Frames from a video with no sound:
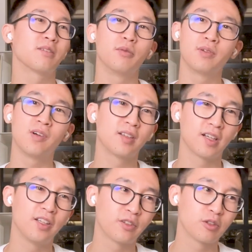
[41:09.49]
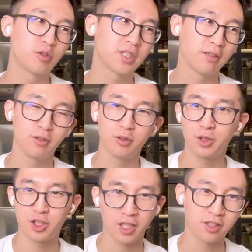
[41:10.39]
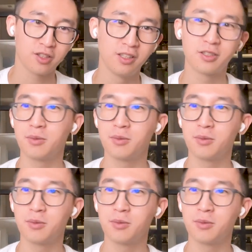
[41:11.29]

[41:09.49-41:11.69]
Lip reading: and we've all gone through several rejections.